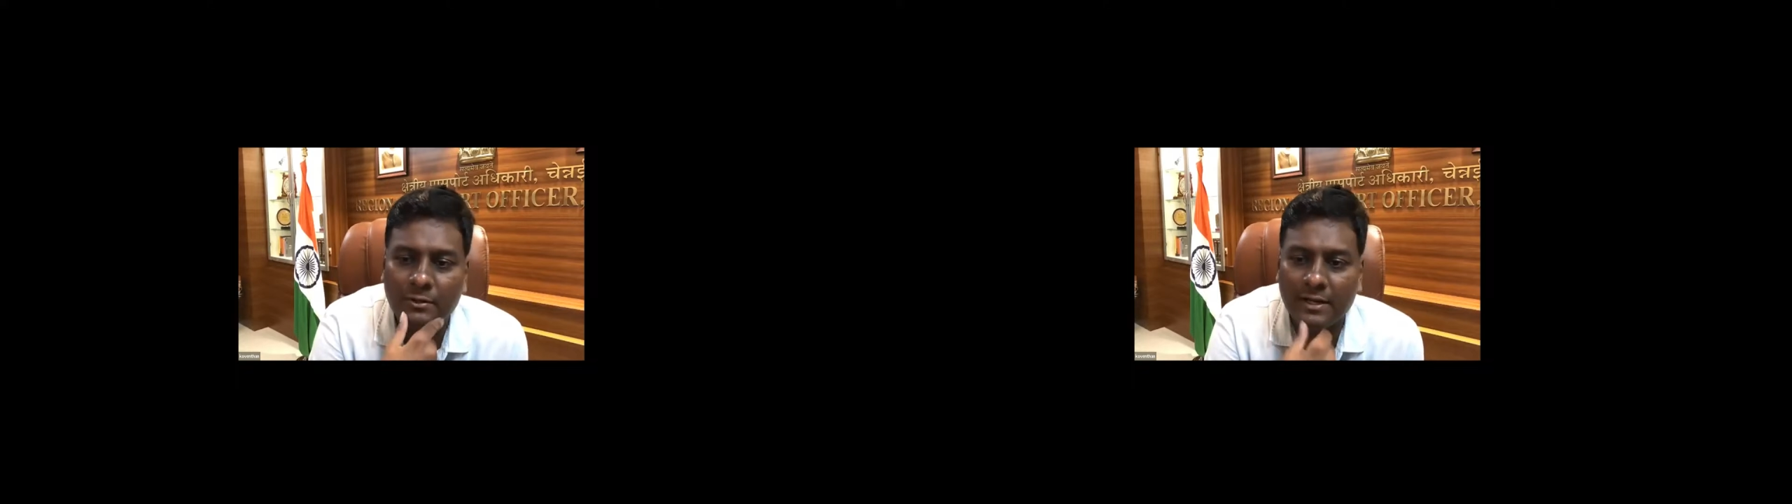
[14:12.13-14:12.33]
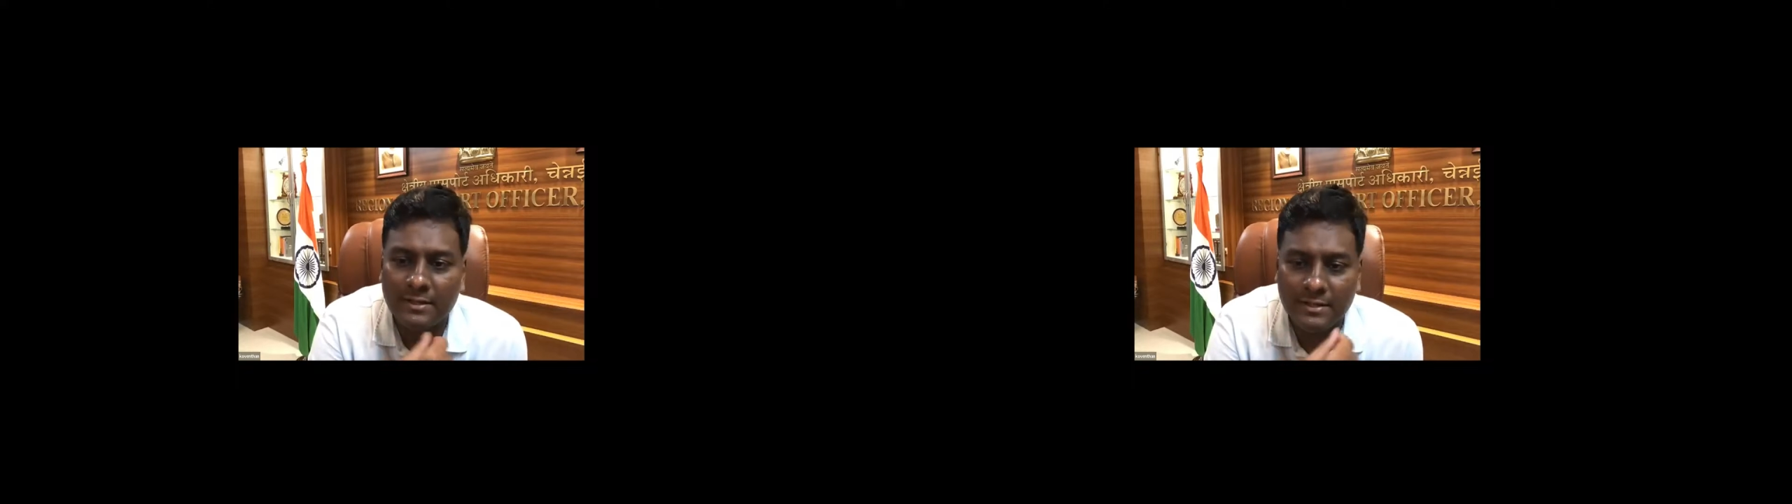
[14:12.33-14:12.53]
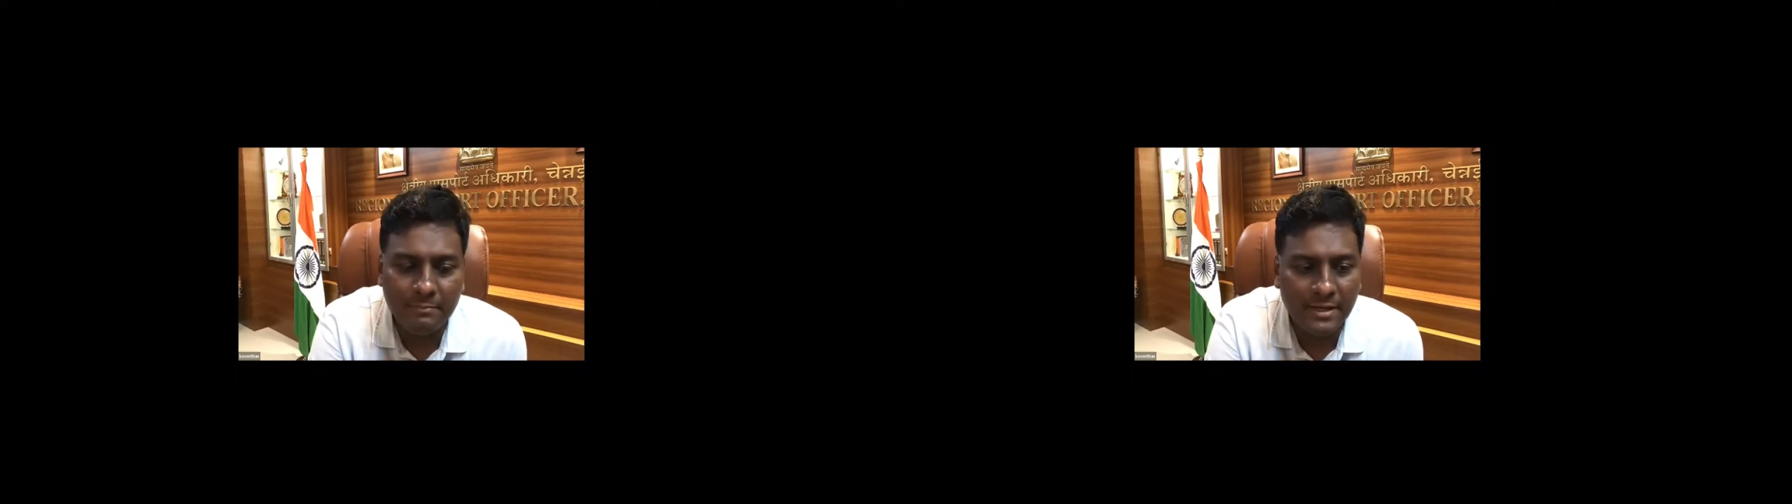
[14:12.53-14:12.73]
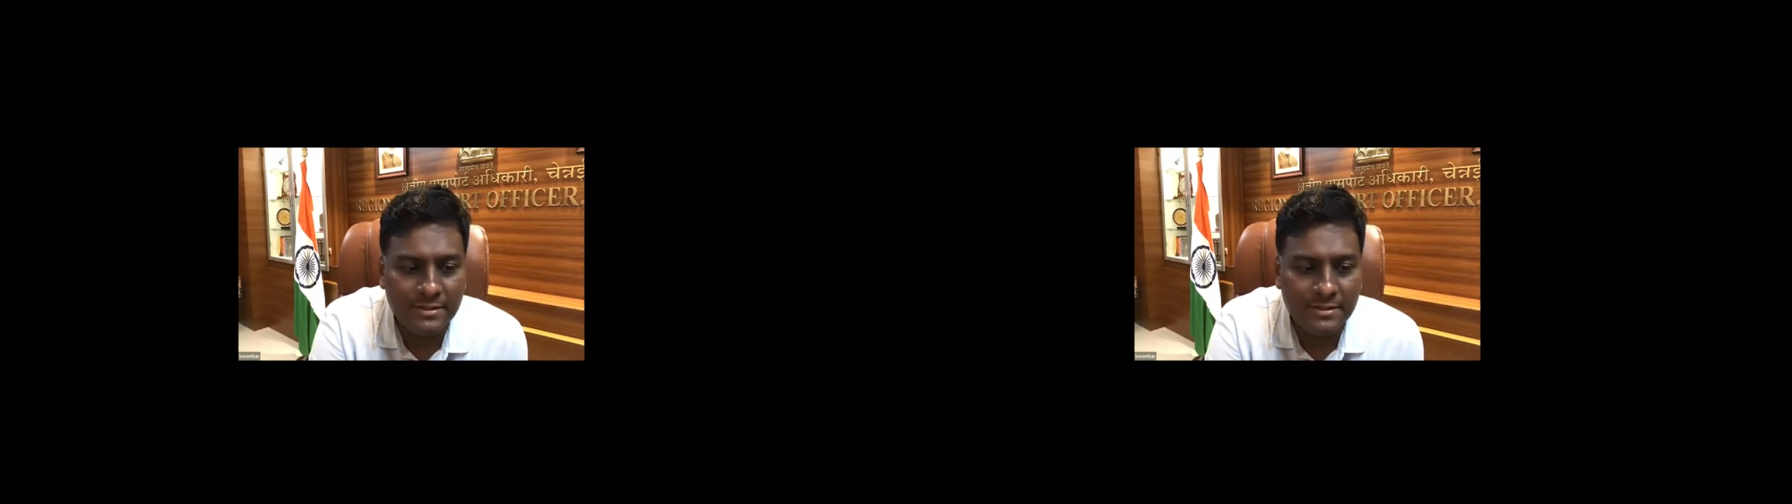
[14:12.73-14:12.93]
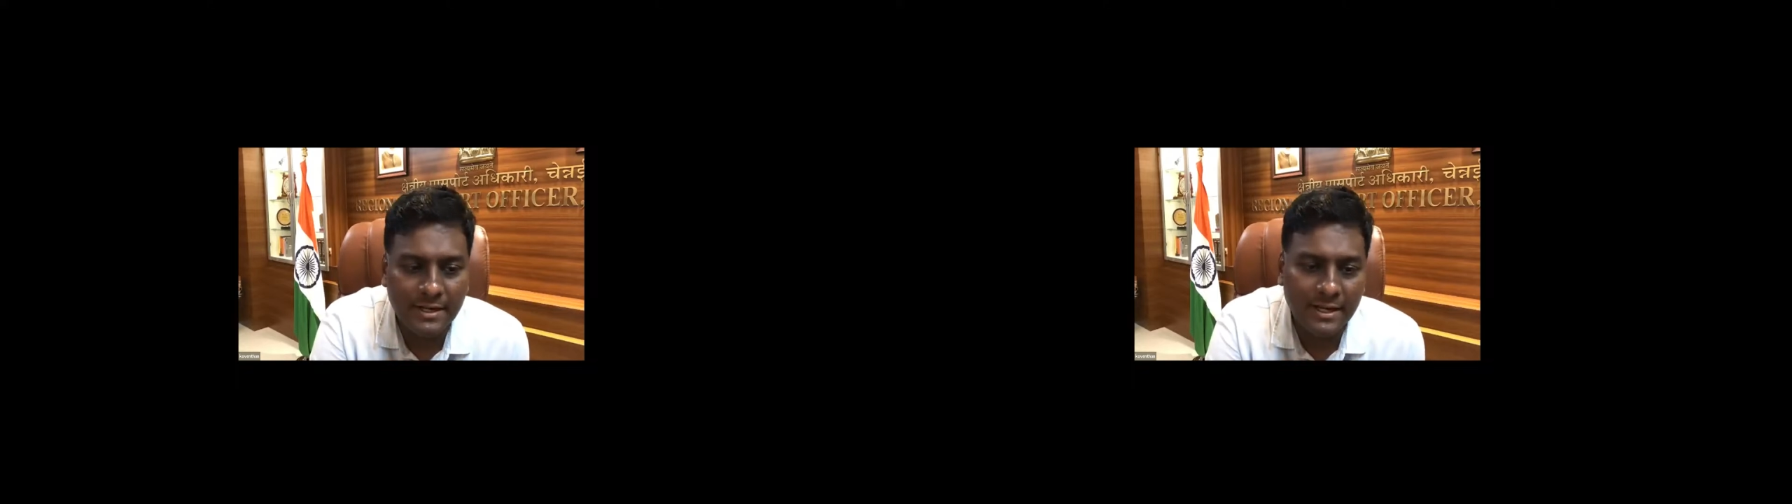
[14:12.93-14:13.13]
I did my
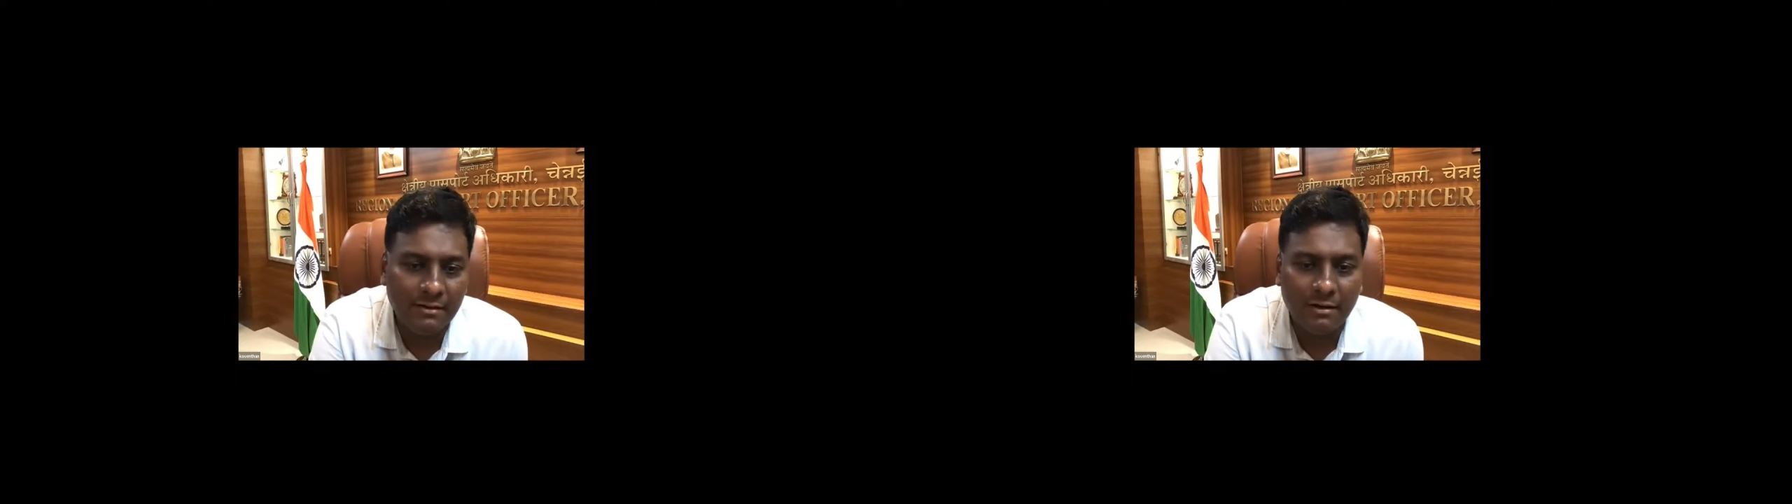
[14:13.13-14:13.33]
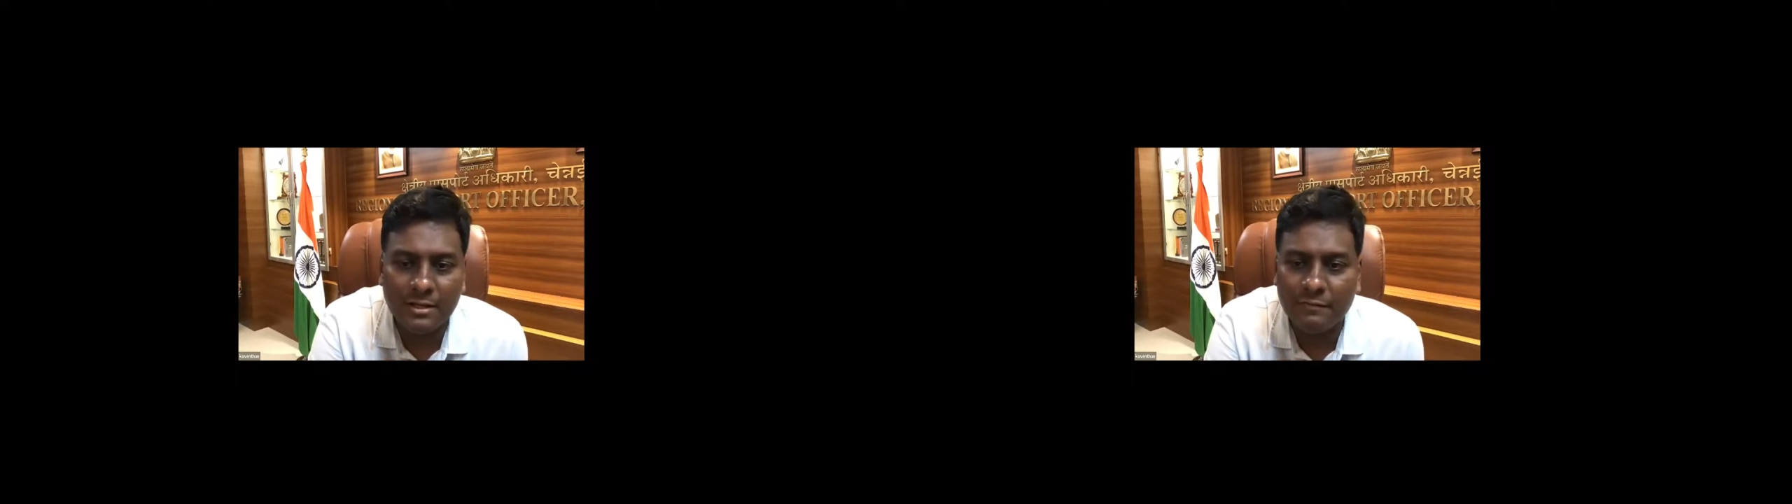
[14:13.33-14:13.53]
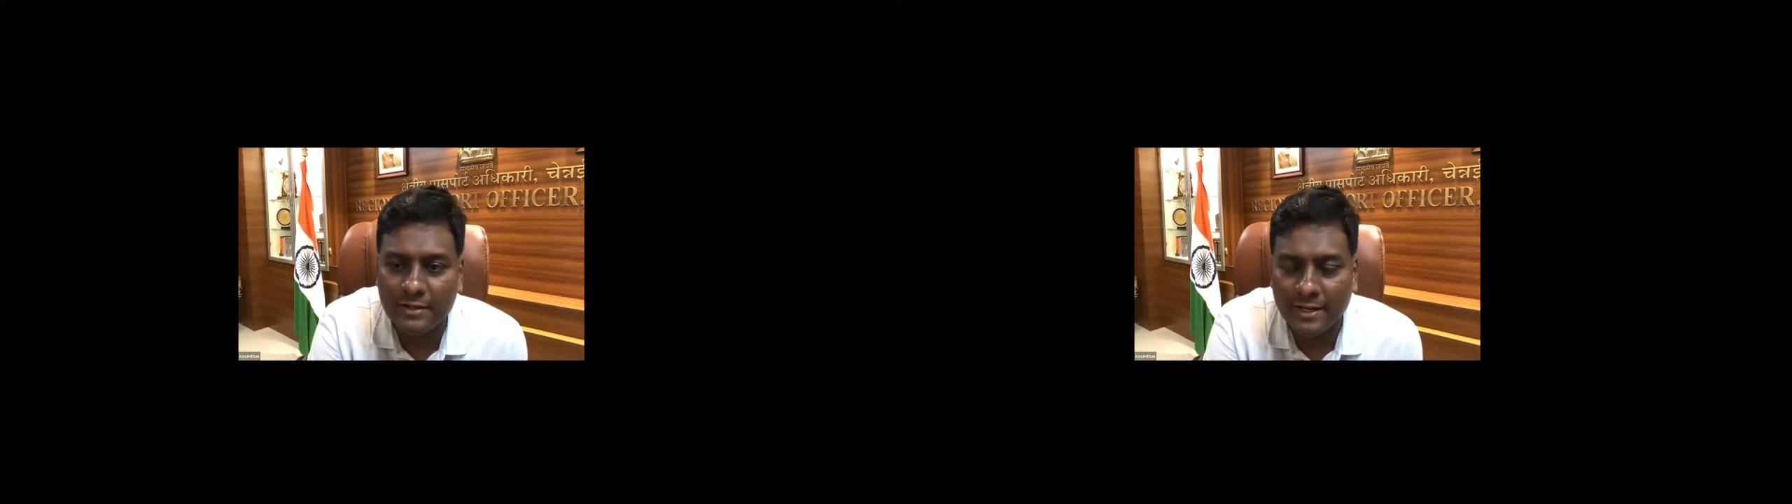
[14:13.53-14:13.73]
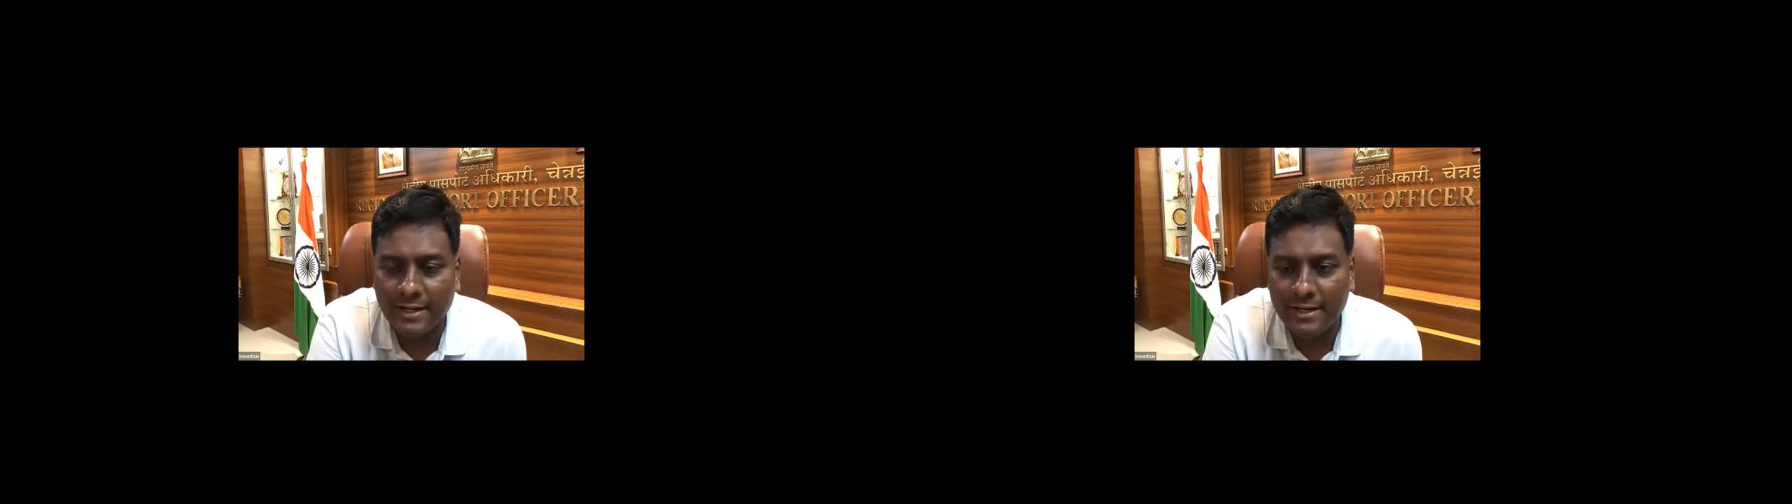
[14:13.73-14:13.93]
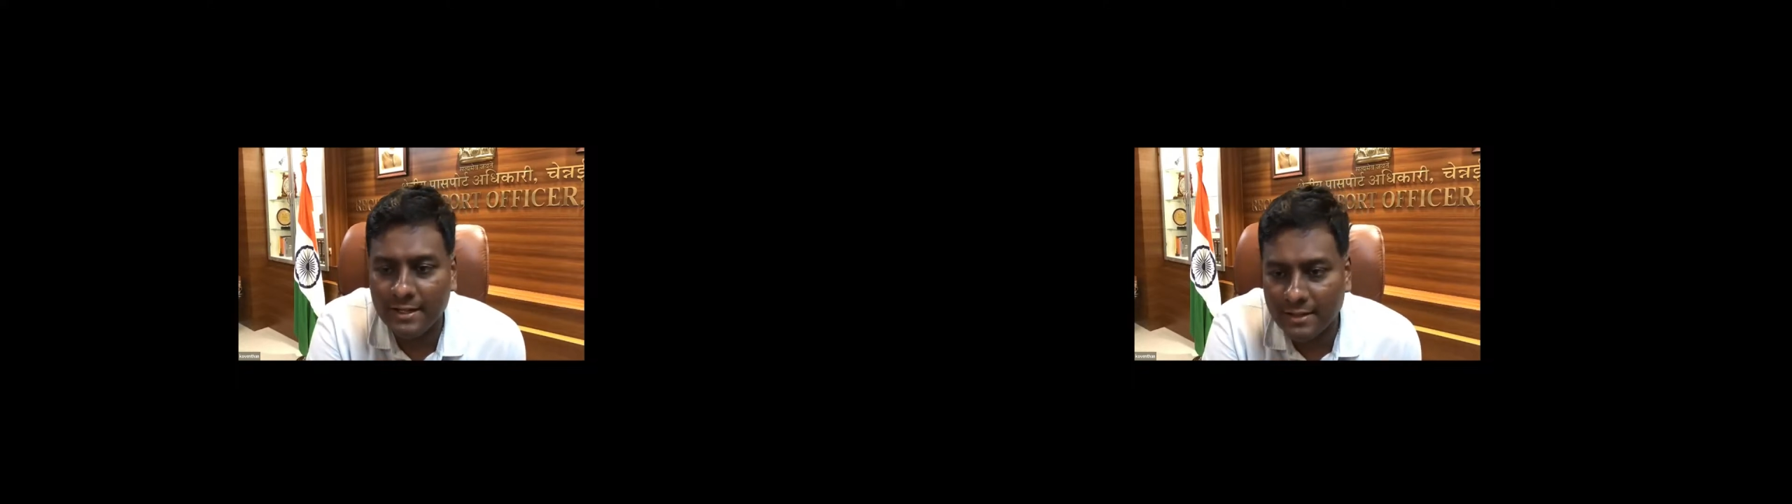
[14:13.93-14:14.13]
engineering in College of Engineering, Gindi.